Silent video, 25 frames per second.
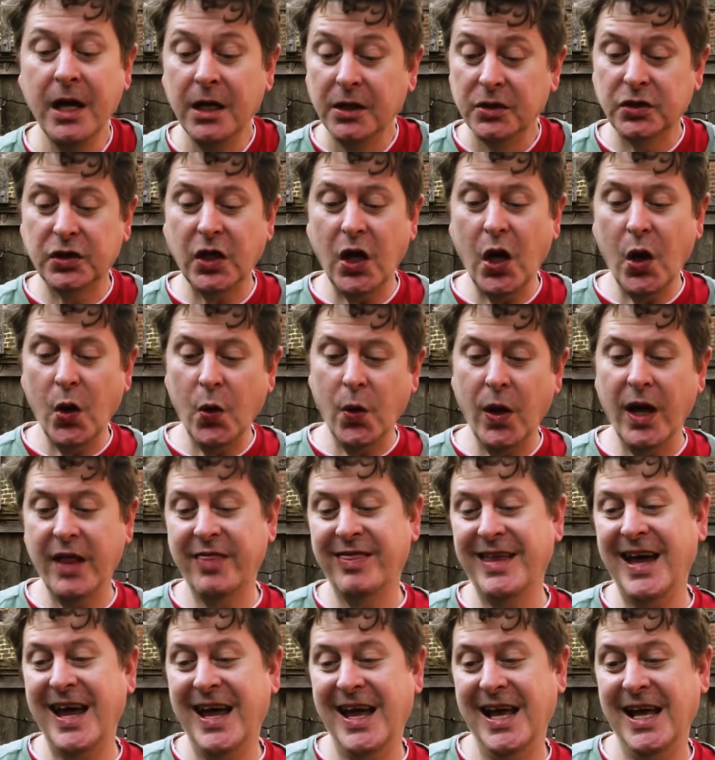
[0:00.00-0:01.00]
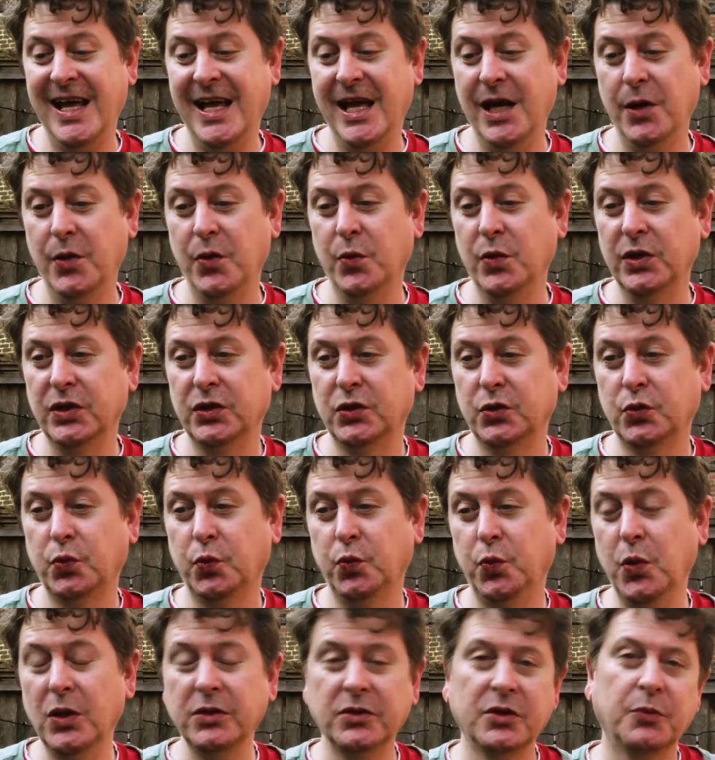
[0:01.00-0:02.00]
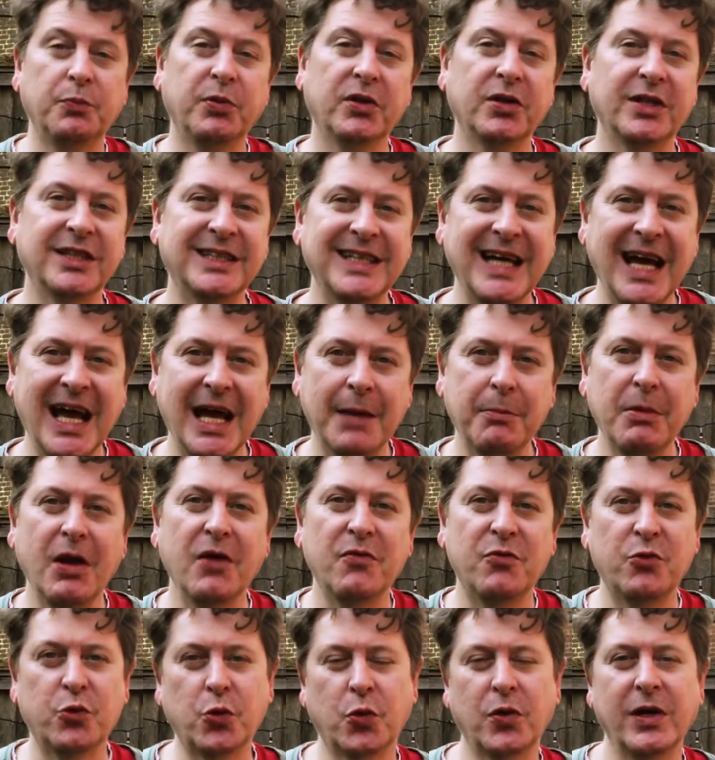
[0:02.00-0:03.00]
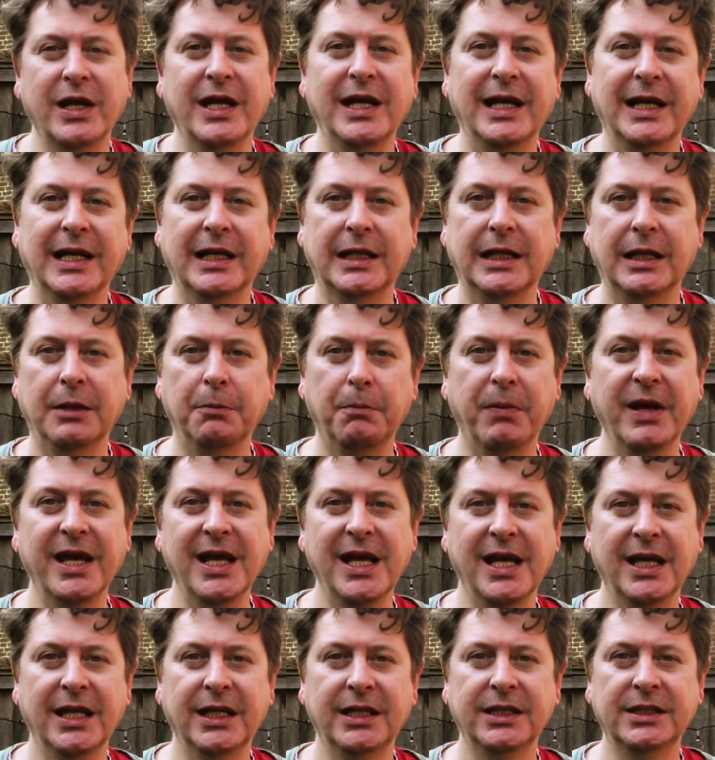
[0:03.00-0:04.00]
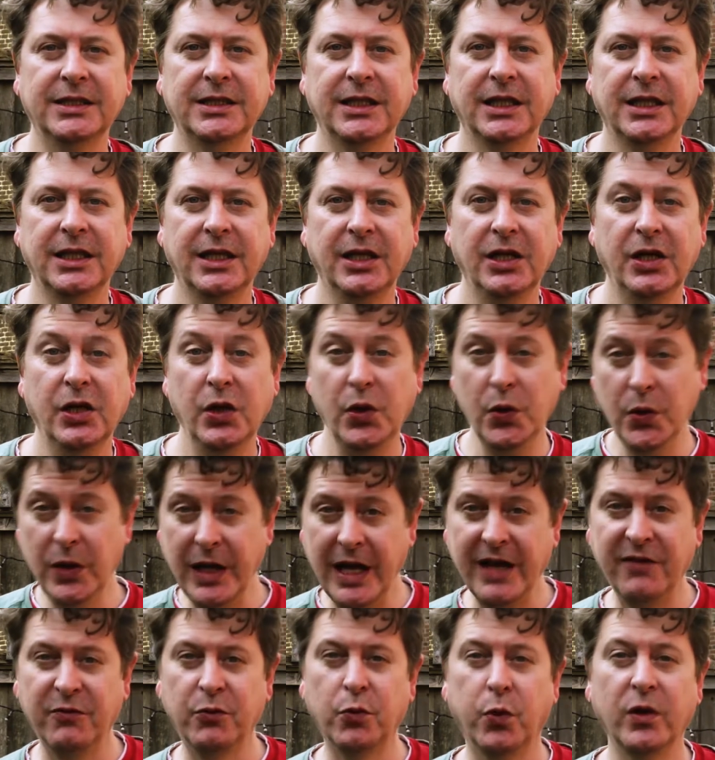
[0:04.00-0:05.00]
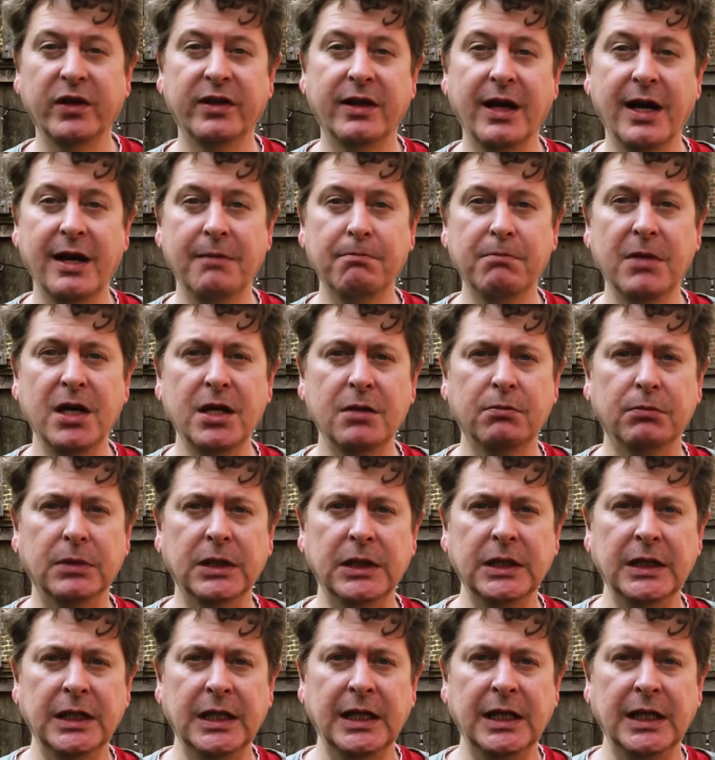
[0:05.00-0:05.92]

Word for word: So there was once upon a time three little pigs who lived with their mum.